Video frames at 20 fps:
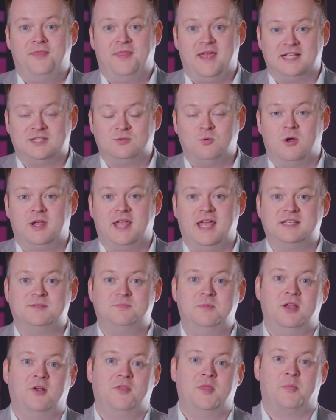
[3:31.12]
That's what
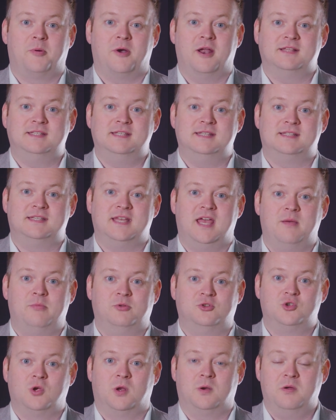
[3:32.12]
gets me on the practice
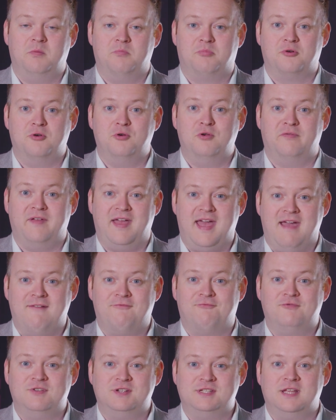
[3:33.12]
table trying to improve
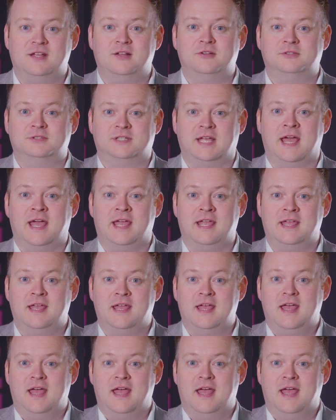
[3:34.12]
every single day